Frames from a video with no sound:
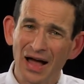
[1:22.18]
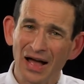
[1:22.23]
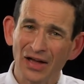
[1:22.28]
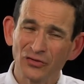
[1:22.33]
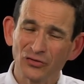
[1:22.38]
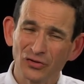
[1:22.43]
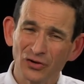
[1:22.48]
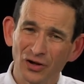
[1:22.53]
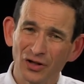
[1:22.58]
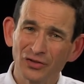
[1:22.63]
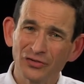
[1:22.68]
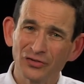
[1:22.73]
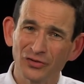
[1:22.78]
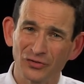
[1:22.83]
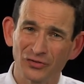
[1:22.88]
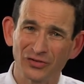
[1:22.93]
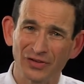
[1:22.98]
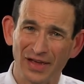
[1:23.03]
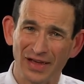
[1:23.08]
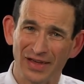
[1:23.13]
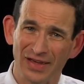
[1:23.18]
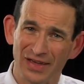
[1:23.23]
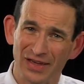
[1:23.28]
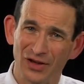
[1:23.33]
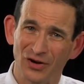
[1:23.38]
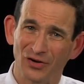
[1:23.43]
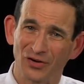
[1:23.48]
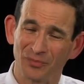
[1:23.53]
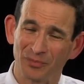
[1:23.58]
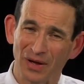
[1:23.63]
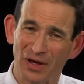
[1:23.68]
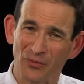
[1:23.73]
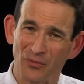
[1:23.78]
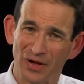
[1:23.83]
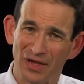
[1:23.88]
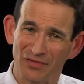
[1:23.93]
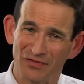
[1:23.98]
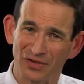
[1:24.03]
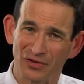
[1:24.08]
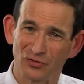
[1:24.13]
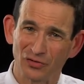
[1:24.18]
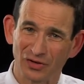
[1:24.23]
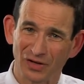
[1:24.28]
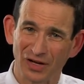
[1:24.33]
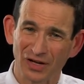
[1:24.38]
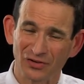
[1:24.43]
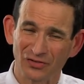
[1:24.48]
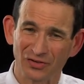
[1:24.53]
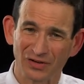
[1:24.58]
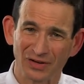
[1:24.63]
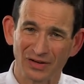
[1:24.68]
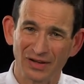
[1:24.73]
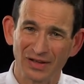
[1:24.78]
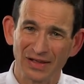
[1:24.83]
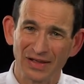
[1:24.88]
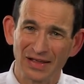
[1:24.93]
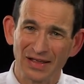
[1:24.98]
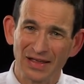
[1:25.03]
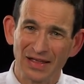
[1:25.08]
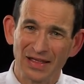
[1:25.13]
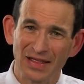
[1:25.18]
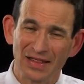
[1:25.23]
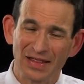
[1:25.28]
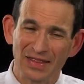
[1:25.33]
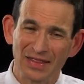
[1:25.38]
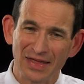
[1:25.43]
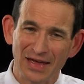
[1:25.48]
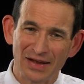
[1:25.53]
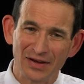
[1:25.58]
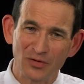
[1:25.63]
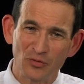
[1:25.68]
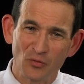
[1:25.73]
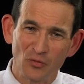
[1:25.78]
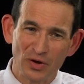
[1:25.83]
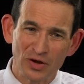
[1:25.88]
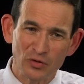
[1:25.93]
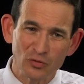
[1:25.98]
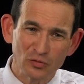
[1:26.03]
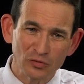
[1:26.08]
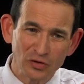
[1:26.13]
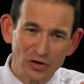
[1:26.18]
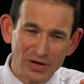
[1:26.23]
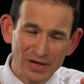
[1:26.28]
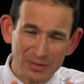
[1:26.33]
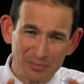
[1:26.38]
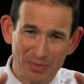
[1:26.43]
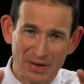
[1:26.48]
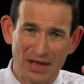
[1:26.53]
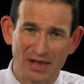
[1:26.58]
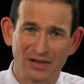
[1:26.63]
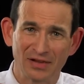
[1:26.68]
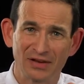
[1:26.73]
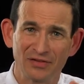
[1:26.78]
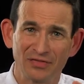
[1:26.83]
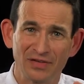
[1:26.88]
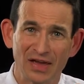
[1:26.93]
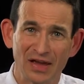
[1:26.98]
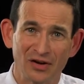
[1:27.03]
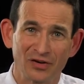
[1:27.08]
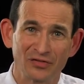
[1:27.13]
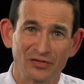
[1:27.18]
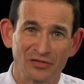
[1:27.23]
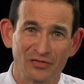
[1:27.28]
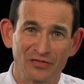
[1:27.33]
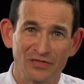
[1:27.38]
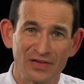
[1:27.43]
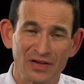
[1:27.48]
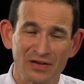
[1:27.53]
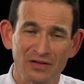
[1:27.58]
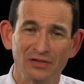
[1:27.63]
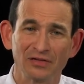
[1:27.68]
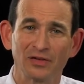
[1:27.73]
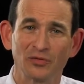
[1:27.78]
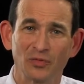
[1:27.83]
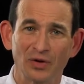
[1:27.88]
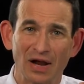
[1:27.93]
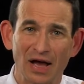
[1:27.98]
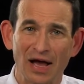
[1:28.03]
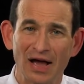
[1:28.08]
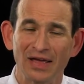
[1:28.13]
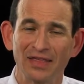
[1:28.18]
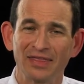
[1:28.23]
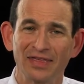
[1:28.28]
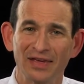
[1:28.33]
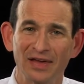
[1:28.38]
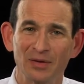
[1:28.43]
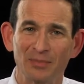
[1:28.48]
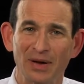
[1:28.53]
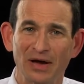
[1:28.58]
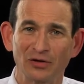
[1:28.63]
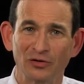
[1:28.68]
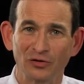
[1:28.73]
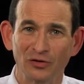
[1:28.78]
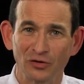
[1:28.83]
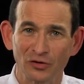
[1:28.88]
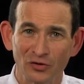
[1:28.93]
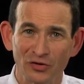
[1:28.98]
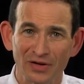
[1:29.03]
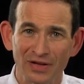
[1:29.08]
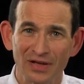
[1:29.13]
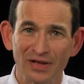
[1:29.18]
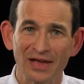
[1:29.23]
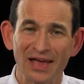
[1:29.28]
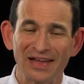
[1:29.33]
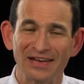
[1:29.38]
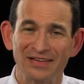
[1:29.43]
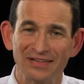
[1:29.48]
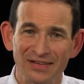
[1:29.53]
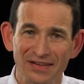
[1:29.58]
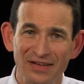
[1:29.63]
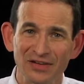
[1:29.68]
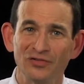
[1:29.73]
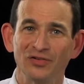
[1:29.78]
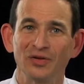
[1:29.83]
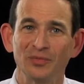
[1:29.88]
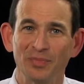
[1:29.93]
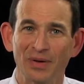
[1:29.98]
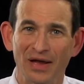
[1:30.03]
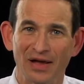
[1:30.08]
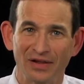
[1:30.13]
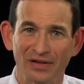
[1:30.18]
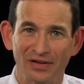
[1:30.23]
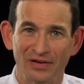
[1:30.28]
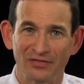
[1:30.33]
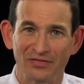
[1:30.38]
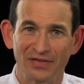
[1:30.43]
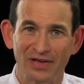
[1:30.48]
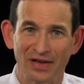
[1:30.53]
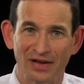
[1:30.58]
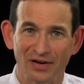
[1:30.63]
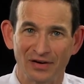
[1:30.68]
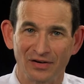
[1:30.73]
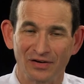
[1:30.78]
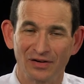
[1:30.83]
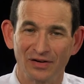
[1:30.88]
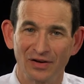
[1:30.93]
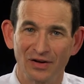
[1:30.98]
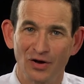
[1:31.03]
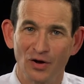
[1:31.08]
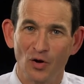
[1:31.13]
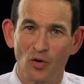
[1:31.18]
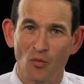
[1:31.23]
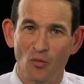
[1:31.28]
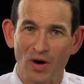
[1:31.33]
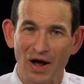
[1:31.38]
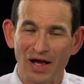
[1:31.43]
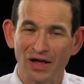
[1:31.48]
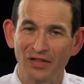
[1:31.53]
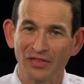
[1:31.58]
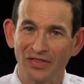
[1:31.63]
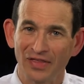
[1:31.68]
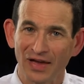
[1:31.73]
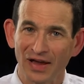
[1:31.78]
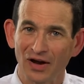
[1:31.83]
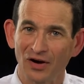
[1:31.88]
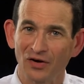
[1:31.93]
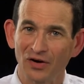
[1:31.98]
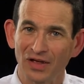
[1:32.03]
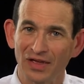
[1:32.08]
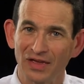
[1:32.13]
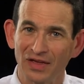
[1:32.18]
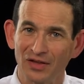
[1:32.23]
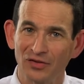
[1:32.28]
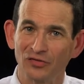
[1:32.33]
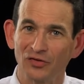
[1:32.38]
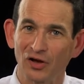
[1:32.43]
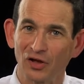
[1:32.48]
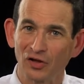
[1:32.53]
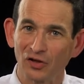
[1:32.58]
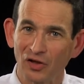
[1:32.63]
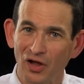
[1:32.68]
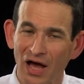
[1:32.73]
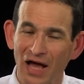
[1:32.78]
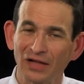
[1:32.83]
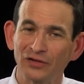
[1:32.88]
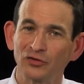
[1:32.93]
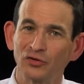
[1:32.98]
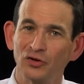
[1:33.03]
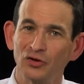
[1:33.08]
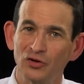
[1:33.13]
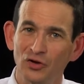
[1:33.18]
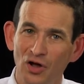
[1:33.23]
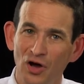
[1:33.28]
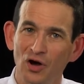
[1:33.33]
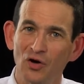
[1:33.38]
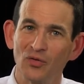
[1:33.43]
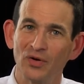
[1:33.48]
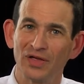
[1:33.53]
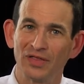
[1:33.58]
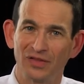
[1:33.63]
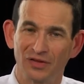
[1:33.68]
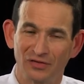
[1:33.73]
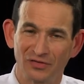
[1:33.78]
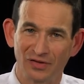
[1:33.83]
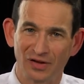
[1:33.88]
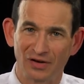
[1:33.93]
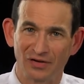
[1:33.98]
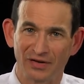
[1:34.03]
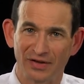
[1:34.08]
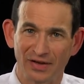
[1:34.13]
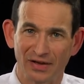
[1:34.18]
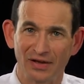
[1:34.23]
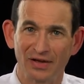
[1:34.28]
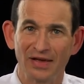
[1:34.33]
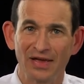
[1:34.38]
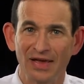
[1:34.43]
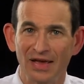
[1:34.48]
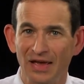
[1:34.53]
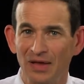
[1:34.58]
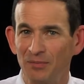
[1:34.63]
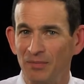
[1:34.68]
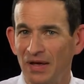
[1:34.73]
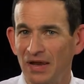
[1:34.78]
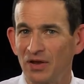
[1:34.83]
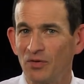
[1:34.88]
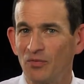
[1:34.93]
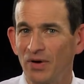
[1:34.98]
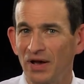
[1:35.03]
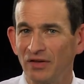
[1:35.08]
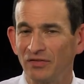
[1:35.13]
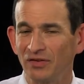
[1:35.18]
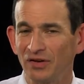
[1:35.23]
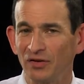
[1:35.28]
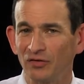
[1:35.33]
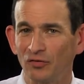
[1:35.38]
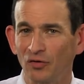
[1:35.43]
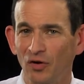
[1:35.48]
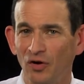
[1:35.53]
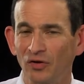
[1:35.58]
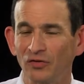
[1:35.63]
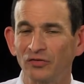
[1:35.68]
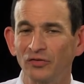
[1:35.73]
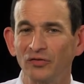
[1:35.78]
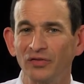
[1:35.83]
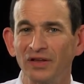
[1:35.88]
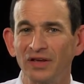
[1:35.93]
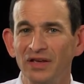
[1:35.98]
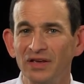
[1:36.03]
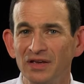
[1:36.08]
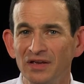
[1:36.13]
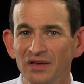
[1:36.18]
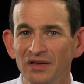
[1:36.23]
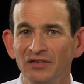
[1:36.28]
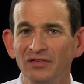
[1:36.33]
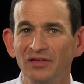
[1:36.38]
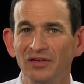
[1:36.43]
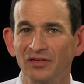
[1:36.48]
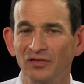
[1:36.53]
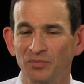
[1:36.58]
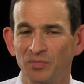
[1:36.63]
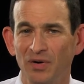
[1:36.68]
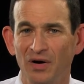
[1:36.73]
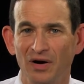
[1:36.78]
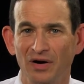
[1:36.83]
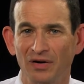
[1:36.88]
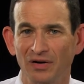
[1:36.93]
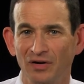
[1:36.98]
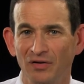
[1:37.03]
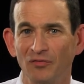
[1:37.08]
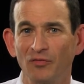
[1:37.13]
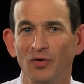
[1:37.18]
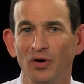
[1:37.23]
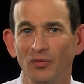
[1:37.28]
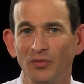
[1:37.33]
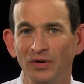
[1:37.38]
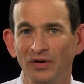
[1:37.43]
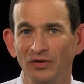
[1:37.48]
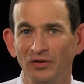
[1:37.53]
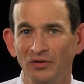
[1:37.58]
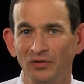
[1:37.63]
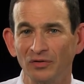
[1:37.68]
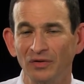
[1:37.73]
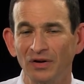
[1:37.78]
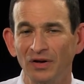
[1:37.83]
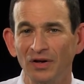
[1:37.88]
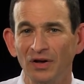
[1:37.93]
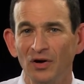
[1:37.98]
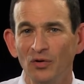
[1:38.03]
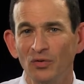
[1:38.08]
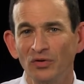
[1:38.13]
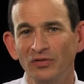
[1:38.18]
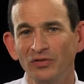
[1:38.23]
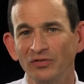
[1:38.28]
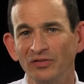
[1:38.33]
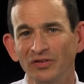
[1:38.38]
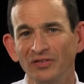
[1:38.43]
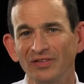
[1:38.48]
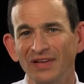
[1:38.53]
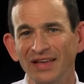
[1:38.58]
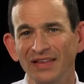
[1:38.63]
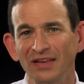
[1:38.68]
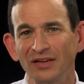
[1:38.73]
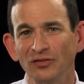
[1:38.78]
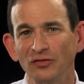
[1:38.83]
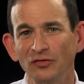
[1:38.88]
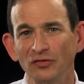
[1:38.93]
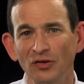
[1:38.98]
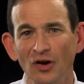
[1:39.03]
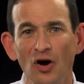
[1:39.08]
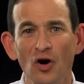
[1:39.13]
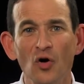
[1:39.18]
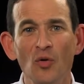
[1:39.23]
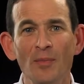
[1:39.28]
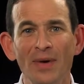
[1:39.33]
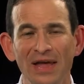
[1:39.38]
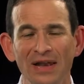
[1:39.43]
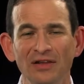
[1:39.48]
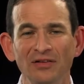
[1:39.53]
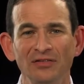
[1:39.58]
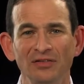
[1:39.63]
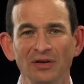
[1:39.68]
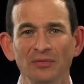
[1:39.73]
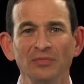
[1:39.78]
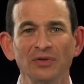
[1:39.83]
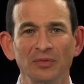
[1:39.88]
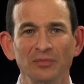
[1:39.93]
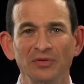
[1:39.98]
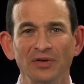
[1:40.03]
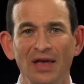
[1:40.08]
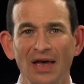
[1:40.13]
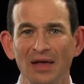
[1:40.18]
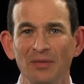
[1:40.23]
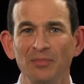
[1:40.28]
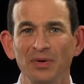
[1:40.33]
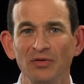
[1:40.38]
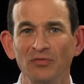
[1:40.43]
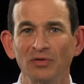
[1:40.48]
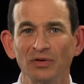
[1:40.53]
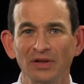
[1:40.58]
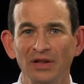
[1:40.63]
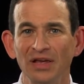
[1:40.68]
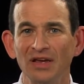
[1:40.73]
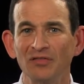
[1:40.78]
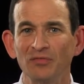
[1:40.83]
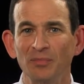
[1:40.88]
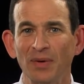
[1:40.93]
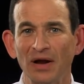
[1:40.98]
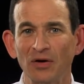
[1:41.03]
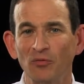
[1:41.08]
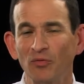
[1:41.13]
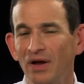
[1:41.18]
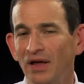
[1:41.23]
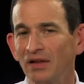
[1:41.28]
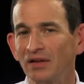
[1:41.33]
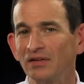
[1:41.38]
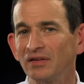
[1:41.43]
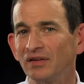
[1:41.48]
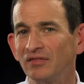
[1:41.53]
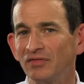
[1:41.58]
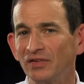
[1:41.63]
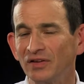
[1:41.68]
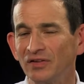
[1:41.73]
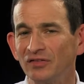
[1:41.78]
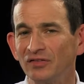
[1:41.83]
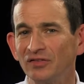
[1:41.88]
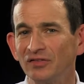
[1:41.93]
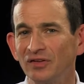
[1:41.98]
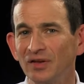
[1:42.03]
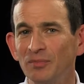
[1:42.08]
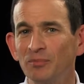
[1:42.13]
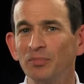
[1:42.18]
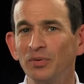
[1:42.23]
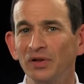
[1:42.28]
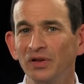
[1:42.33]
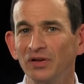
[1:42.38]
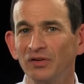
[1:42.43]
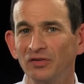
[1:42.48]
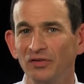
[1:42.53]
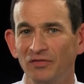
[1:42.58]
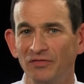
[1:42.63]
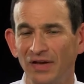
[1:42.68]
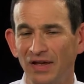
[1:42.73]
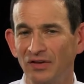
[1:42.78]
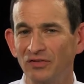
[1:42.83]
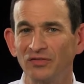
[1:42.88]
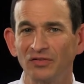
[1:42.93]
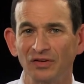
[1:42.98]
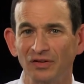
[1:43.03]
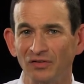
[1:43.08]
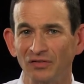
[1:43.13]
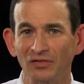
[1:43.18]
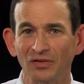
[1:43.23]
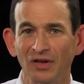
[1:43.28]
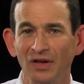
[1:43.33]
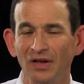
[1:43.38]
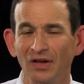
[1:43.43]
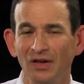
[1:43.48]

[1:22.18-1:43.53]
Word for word: I should also say here, by way of introduction, that when you look at palliative care as a field, and when I think about learning and teaching palliative care, while there is a lot to know in this area, in many ways it is also the easiest part of what we do, which is to say that so many symptoms can be relieved by relatively simple interventions